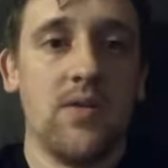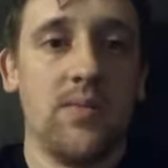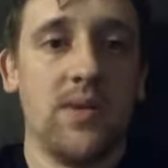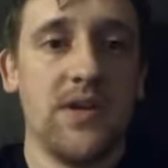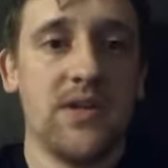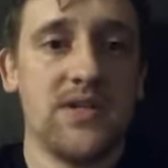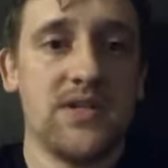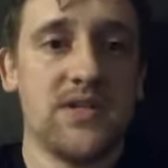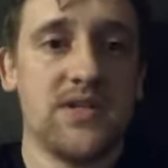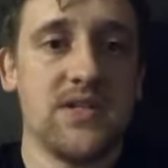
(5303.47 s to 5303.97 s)

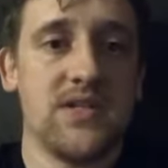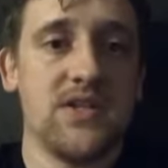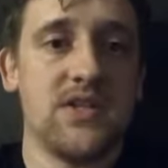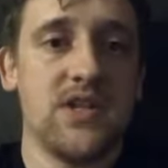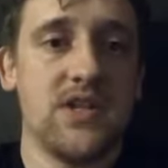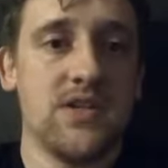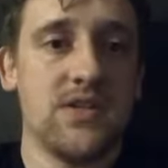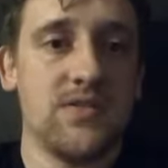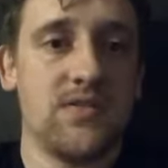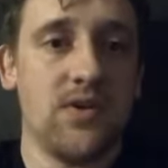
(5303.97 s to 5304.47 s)
Repentance is a
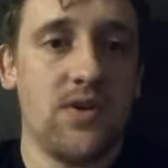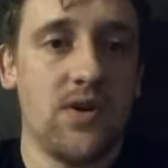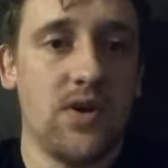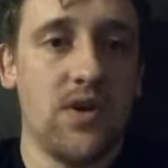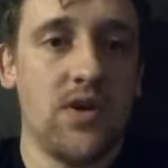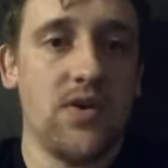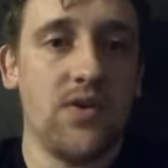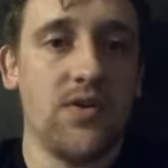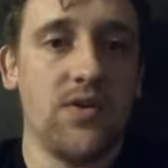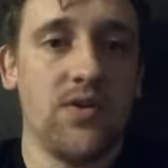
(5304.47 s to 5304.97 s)
change of
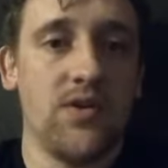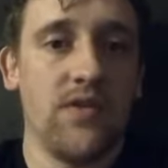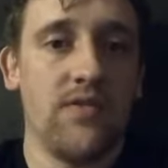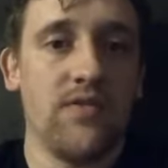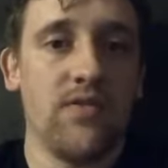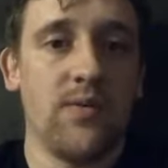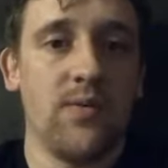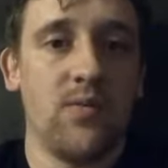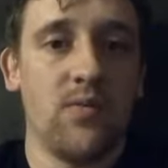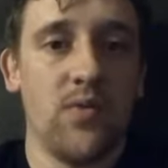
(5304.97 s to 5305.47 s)
heart, turning
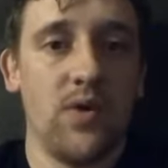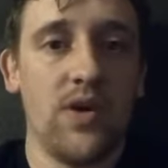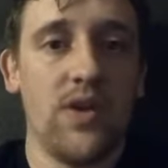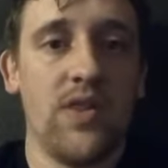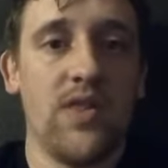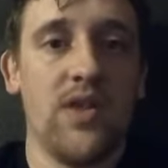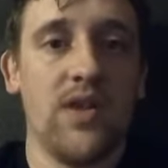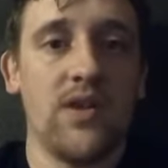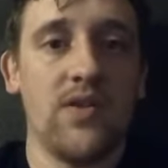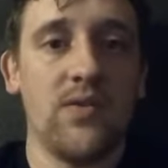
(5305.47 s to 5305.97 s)
from one
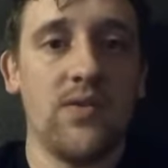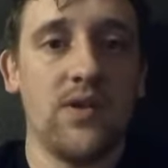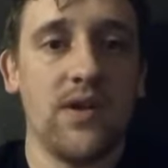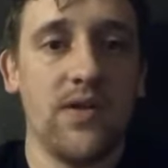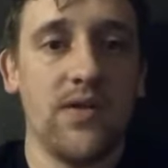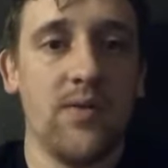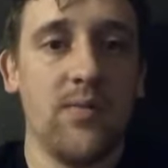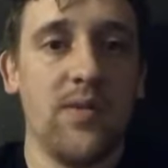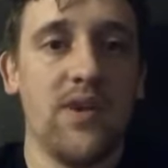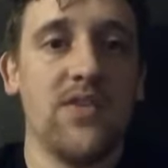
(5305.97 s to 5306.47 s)
thing to
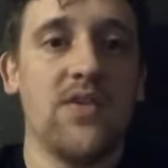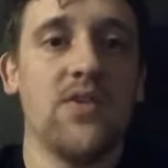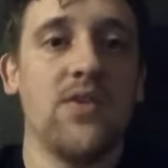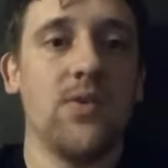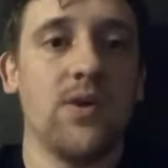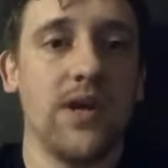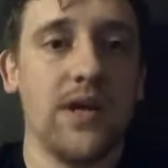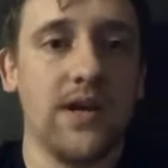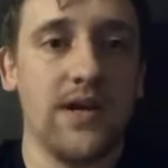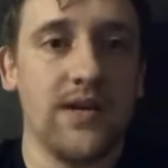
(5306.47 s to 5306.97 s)
another.
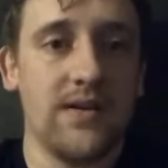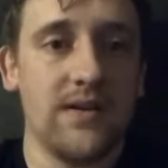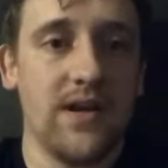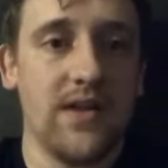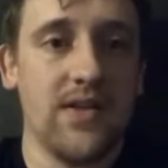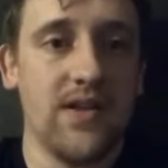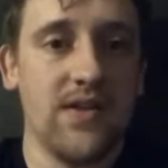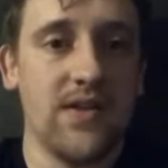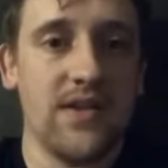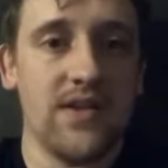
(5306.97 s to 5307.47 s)
Metanoia, I
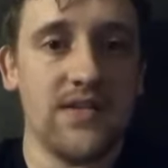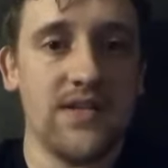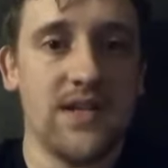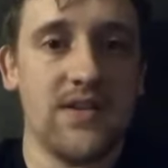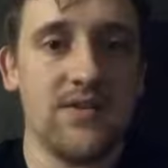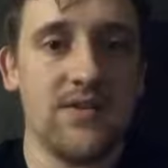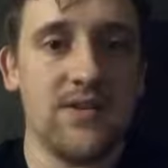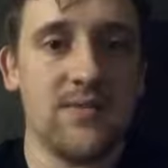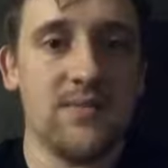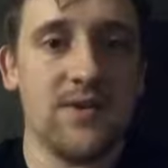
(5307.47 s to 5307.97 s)
think that is
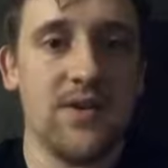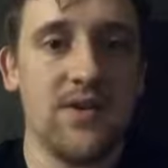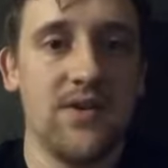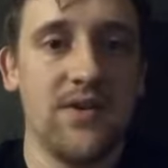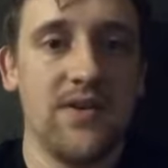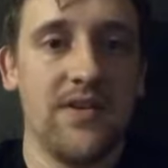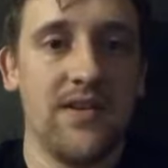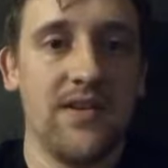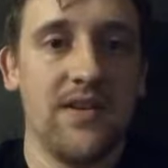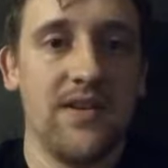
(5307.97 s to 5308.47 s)
how it's spelled.
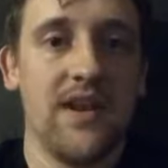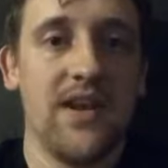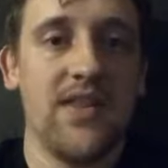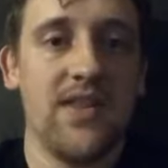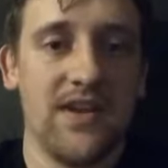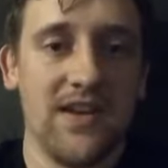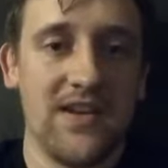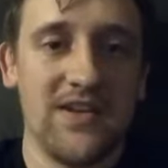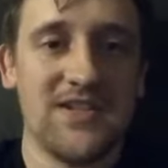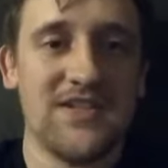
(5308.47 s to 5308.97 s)
I
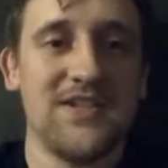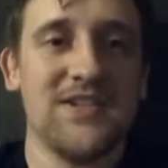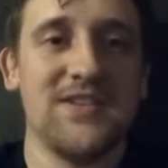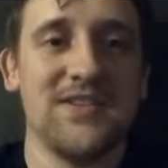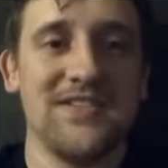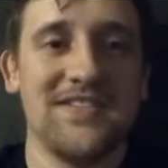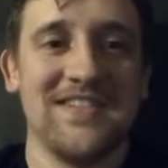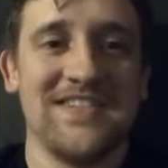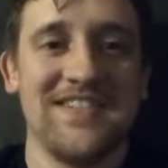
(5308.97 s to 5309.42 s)
think it is too.